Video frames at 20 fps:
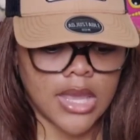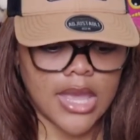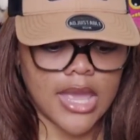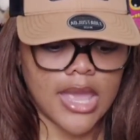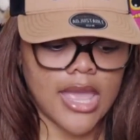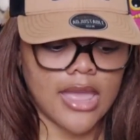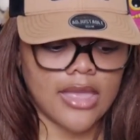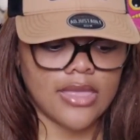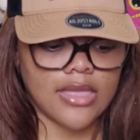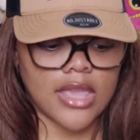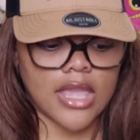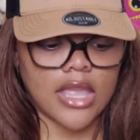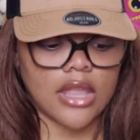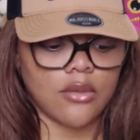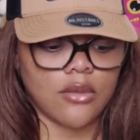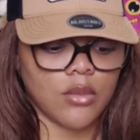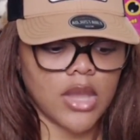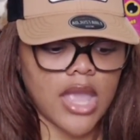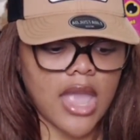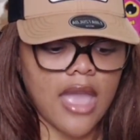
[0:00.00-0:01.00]
And
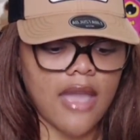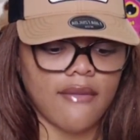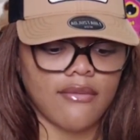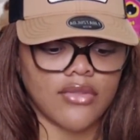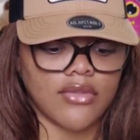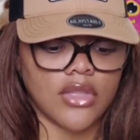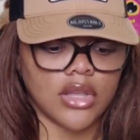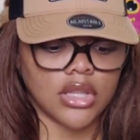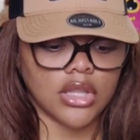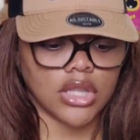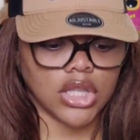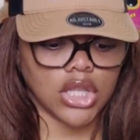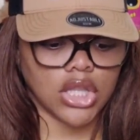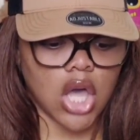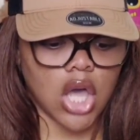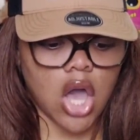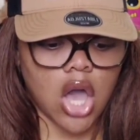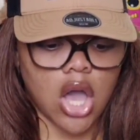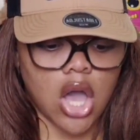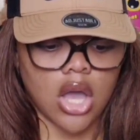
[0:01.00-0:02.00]
then we have the
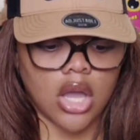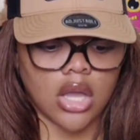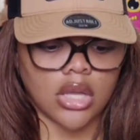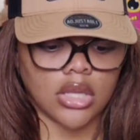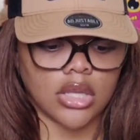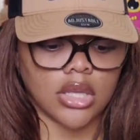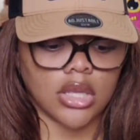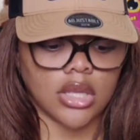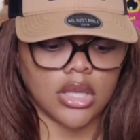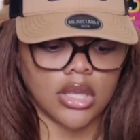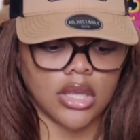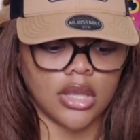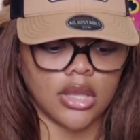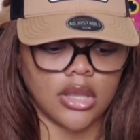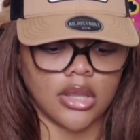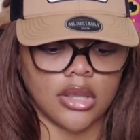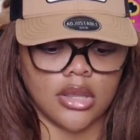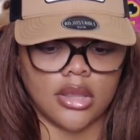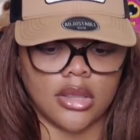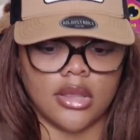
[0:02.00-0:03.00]
long
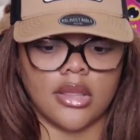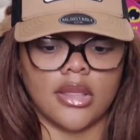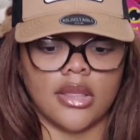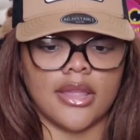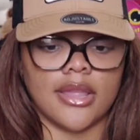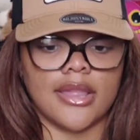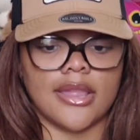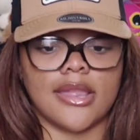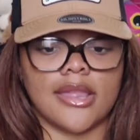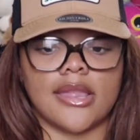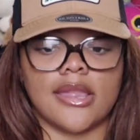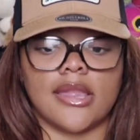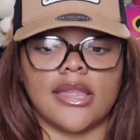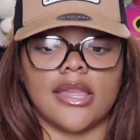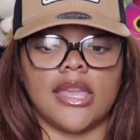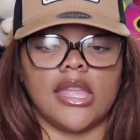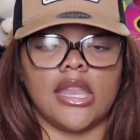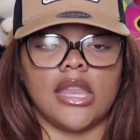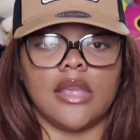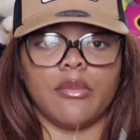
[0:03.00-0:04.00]

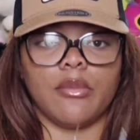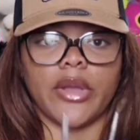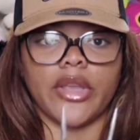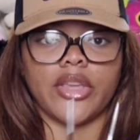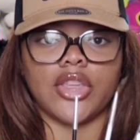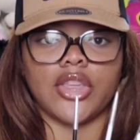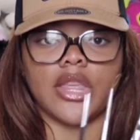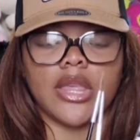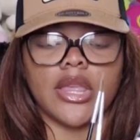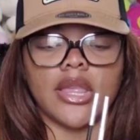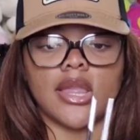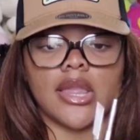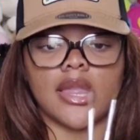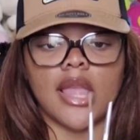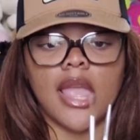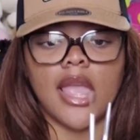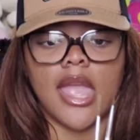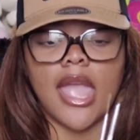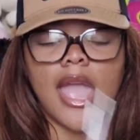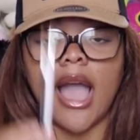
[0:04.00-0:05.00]
skinny brushes.
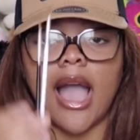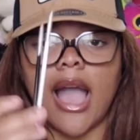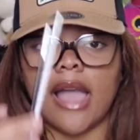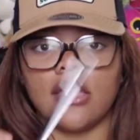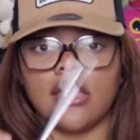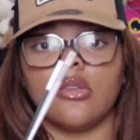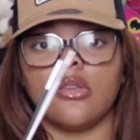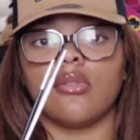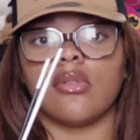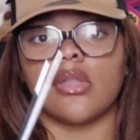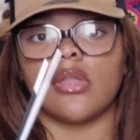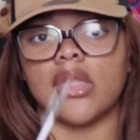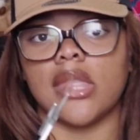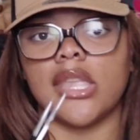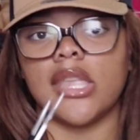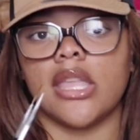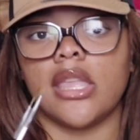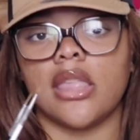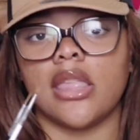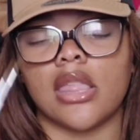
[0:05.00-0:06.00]
I use
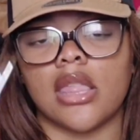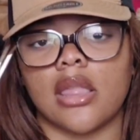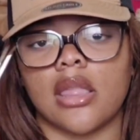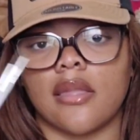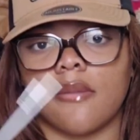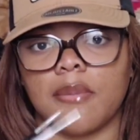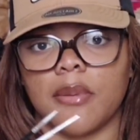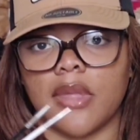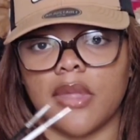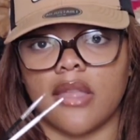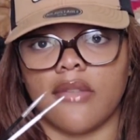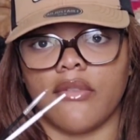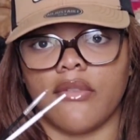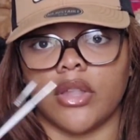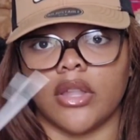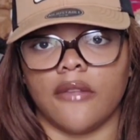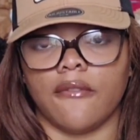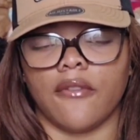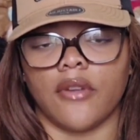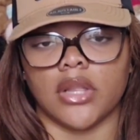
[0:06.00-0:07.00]
these
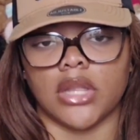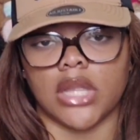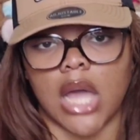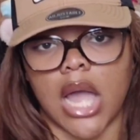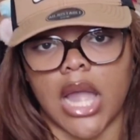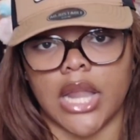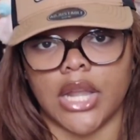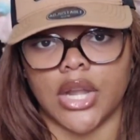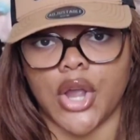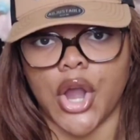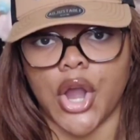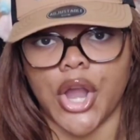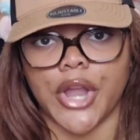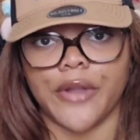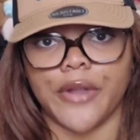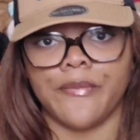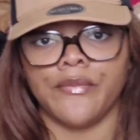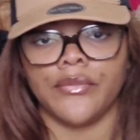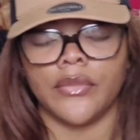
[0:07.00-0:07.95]
specifically for line art,